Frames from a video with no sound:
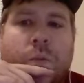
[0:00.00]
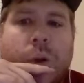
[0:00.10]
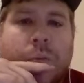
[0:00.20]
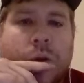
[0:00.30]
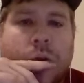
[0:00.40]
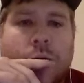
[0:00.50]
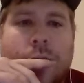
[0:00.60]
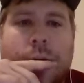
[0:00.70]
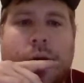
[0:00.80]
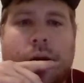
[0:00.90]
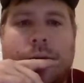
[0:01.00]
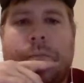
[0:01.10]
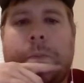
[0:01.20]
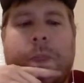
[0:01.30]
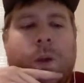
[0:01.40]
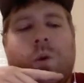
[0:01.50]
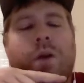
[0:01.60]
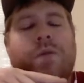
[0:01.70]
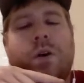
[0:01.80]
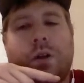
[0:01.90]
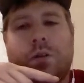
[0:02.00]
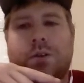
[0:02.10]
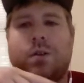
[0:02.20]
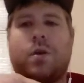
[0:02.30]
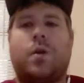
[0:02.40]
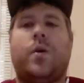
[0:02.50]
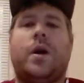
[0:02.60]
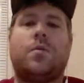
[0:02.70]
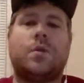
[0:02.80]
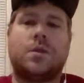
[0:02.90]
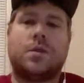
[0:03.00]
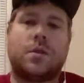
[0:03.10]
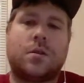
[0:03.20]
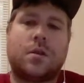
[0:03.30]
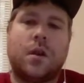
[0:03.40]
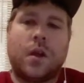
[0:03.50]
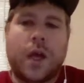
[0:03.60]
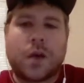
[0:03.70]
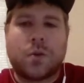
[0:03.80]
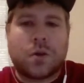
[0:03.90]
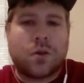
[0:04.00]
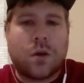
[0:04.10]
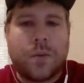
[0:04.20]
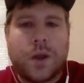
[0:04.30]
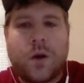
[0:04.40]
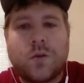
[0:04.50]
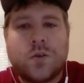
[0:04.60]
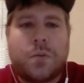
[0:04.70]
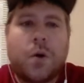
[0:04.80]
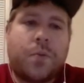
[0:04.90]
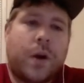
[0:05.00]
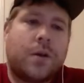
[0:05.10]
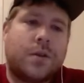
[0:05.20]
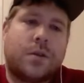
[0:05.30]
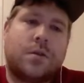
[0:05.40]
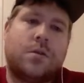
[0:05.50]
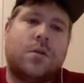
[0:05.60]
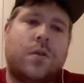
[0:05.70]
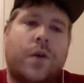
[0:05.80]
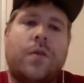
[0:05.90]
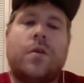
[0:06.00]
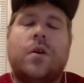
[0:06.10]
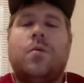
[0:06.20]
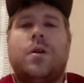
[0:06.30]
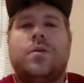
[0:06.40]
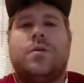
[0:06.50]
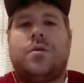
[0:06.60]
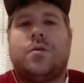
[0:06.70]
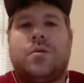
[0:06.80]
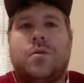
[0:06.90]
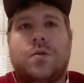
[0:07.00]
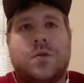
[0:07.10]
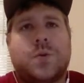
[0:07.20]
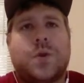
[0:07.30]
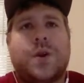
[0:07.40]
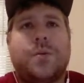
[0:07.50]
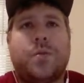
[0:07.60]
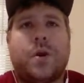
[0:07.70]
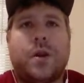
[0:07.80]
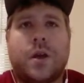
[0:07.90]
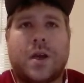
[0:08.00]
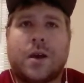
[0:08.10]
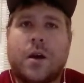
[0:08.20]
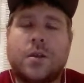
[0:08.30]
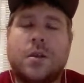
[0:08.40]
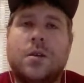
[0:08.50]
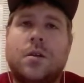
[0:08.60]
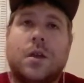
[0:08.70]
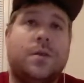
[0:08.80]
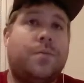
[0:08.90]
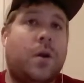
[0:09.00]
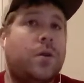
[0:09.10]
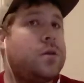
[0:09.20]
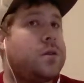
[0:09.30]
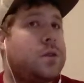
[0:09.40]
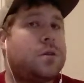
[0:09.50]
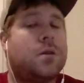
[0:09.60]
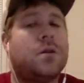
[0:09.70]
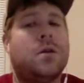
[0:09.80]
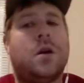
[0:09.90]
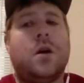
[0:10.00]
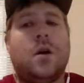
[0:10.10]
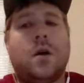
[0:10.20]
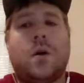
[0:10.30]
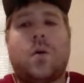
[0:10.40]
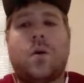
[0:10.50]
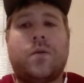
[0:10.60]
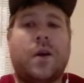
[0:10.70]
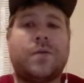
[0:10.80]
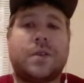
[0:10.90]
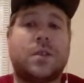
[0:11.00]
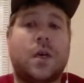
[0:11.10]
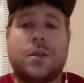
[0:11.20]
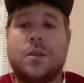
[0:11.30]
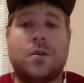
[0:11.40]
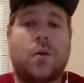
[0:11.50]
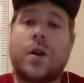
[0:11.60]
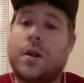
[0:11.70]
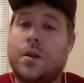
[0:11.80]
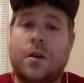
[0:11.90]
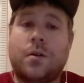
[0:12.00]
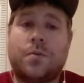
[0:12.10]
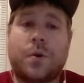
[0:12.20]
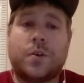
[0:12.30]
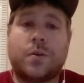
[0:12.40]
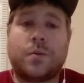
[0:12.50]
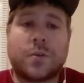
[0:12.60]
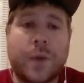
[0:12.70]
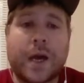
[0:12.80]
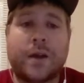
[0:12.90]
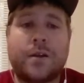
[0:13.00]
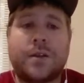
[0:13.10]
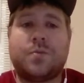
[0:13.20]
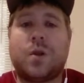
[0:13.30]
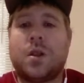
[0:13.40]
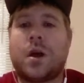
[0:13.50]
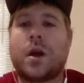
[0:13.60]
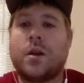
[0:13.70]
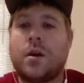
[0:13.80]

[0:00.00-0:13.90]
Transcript: Acme Glue Company. What I found interesting right away was Acme Glue Company owns both parents, so if ever you want to do some sort of inbreeding, get a cousin, get a brother or sister, or if you have success and you want to, purchase back into this bloodline,